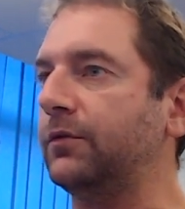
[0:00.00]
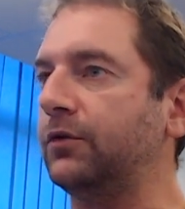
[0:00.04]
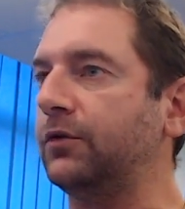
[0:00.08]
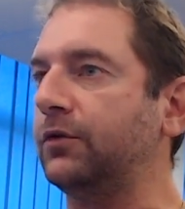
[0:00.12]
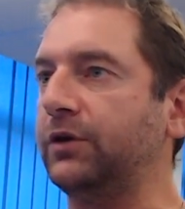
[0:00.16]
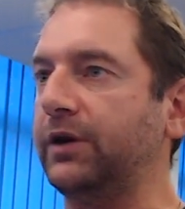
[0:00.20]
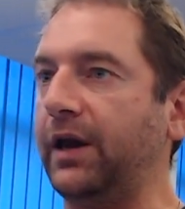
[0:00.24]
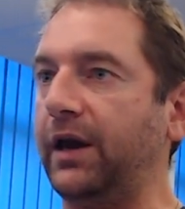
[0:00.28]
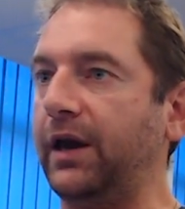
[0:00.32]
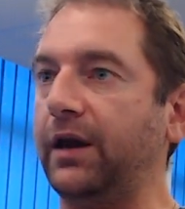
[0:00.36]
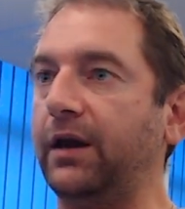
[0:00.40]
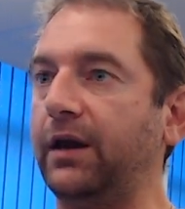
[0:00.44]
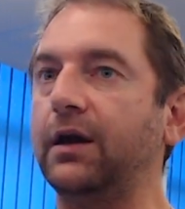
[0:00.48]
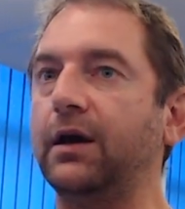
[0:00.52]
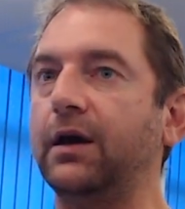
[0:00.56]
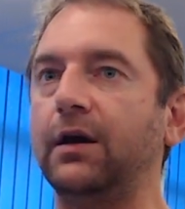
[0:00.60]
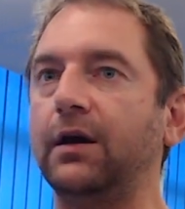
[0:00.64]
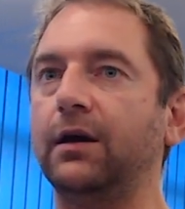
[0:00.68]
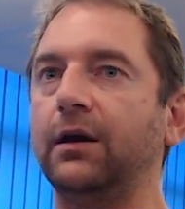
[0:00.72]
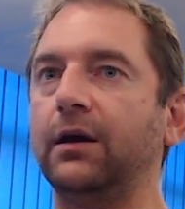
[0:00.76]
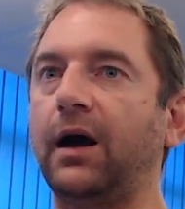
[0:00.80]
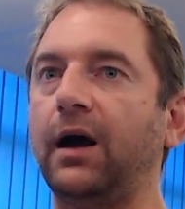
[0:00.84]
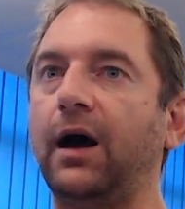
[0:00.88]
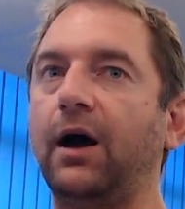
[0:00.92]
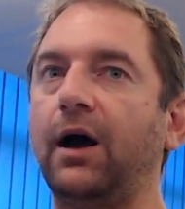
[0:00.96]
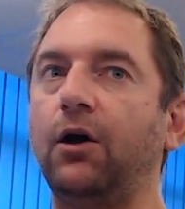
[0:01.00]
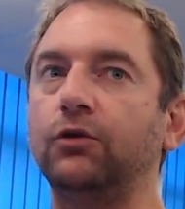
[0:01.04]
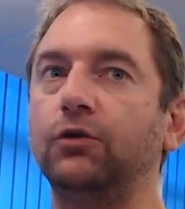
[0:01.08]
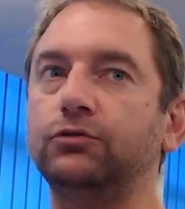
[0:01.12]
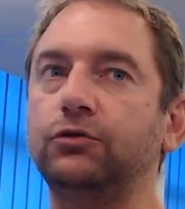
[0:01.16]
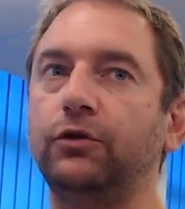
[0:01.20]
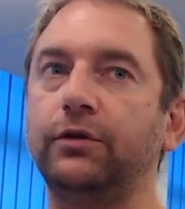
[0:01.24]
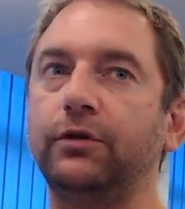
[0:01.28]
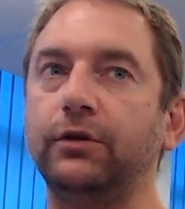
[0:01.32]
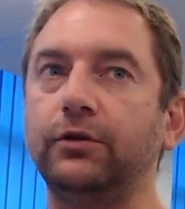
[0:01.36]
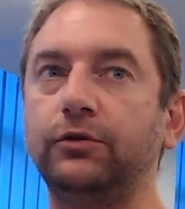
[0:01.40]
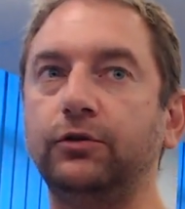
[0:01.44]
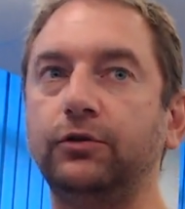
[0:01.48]
Okay, how
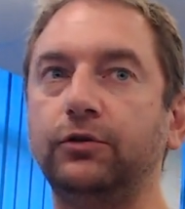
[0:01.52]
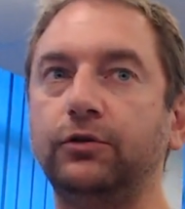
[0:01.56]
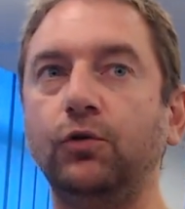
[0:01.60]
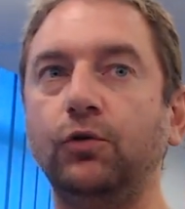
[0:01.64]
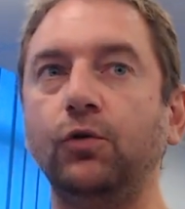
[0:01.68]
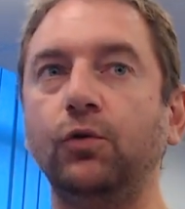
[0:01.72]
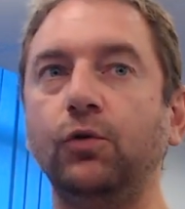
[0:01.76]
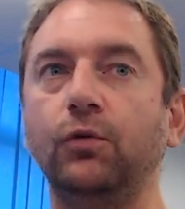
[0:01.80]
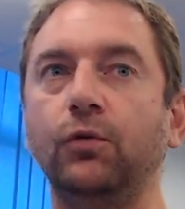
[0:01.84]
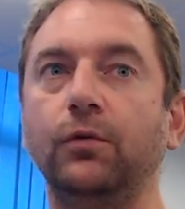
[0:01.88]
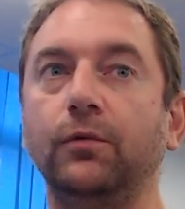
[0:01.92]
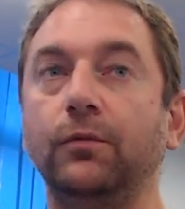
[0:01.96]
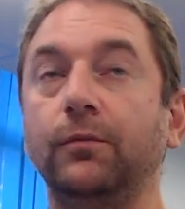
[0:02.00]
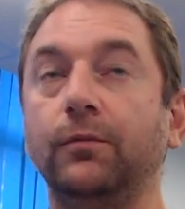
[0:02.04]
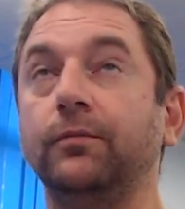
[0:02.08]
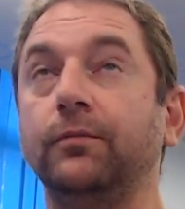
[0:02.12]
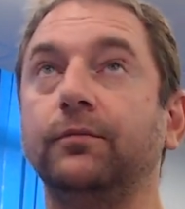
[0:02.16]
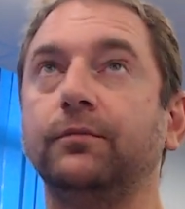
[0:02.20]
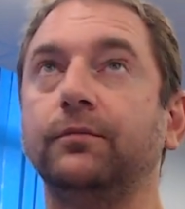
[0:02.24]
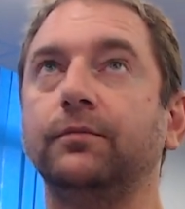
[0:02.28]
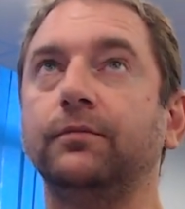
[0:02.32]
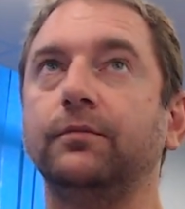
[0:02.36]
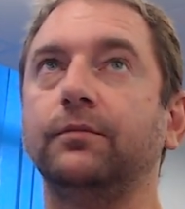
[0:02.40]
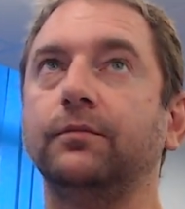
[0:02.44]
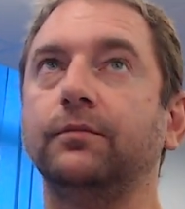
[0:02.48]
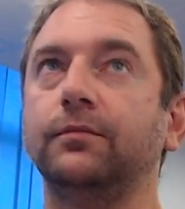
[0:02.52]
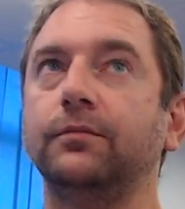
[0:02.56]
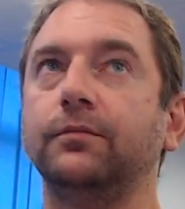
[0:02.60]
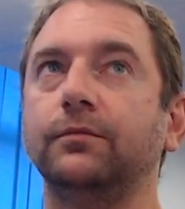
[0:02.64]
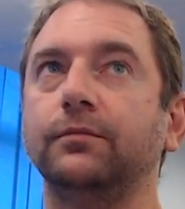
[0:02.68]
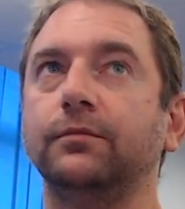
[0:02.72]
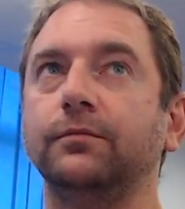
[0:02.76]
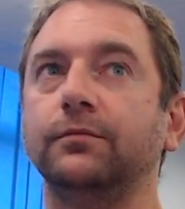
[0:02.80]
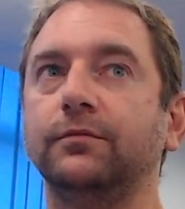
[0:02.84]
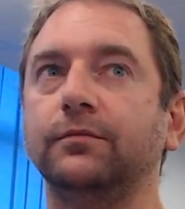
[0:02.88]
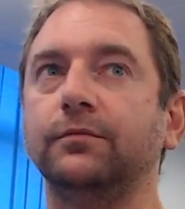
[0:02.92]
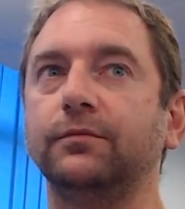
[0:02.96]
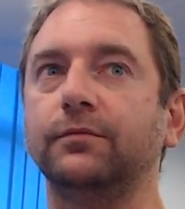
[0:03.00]
do the two
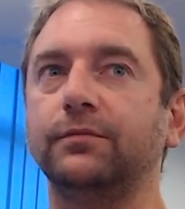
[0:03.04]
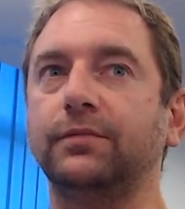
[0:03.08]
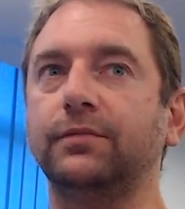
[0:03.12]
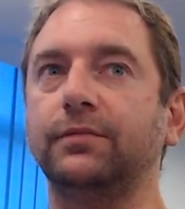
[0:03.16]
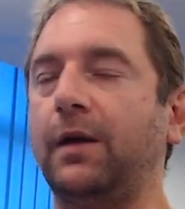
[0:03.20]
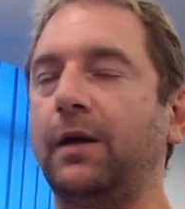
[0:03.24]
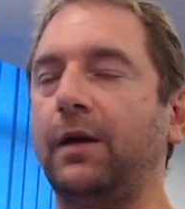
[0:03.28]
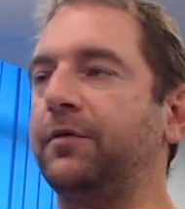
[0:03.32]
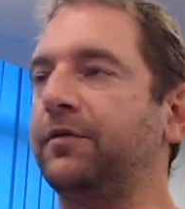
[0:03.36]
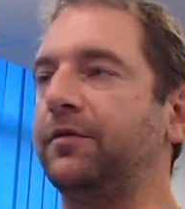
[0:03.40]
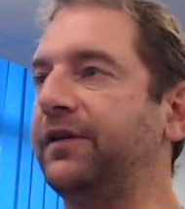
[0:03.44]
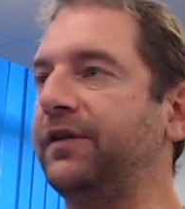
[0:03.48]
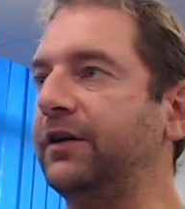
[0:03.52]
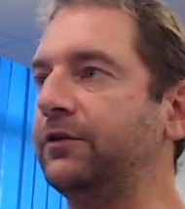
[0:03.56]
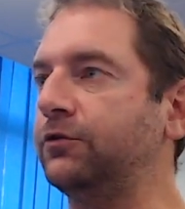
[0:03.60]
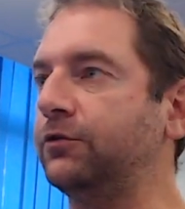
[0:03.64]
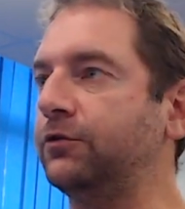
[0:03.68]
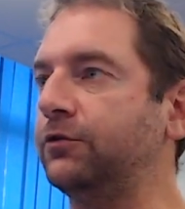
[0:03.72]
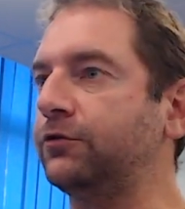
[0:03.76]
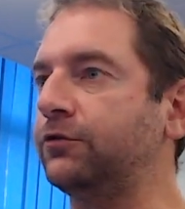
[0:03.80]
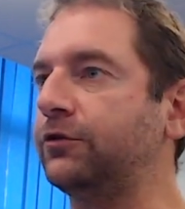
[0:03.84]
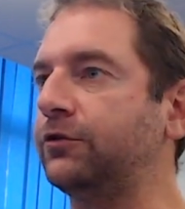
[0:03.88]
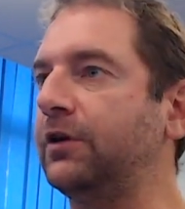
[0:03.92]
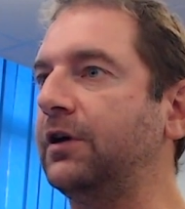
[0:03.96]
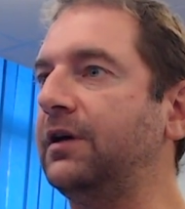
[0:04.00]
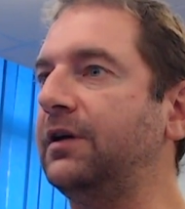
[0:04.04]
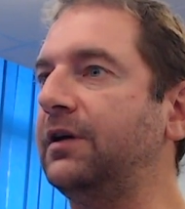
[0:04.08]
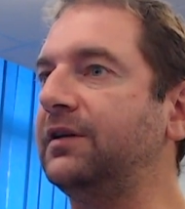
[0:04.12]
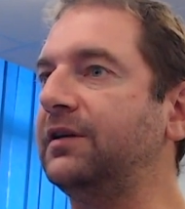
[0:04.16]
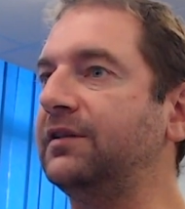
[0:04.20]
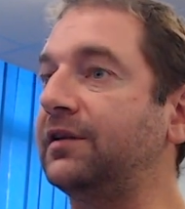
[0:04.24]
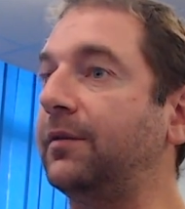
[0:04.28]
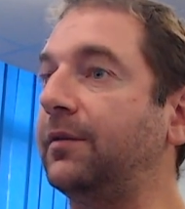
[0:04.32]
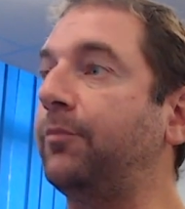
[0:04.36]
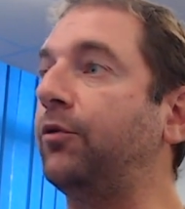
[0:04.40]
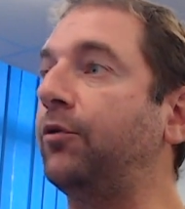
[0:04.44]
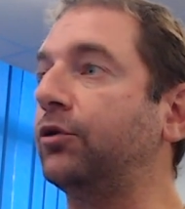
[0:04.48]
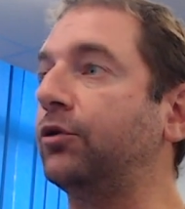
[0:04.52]
hypervisors
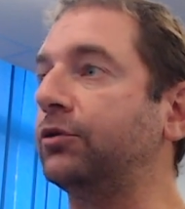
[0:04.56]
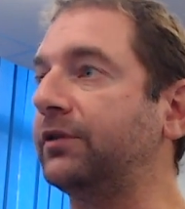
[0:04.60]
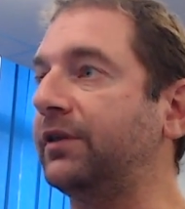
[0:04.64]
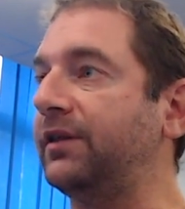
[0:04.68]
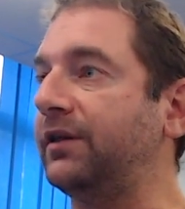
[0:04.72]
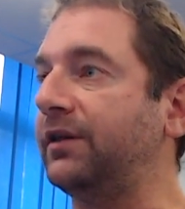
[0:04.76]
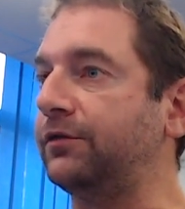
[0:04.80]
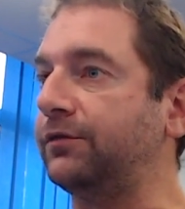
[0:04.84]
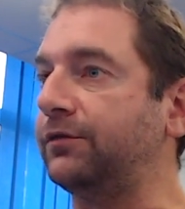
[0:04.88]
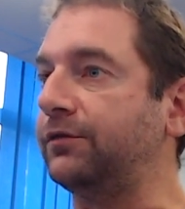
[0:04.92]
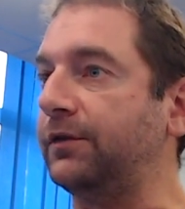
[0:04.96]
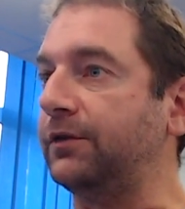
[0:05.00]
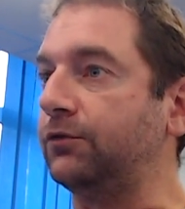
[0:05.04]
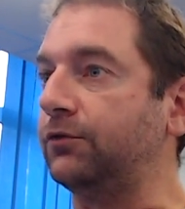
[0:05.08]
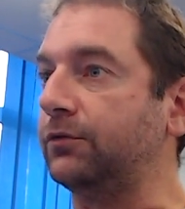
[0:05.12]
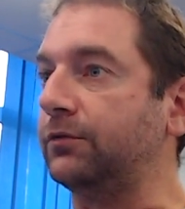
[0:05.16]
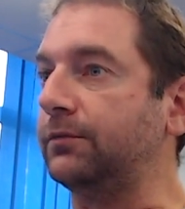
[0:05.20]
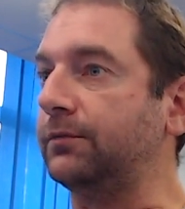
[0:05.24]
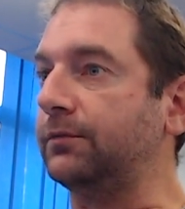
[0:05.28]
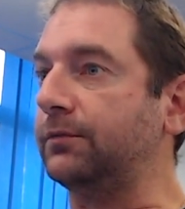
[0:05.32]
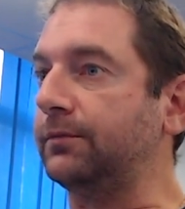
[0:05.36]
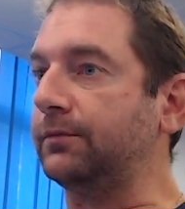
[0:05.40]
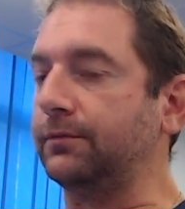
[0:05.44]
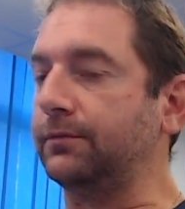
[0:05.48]
support this feature,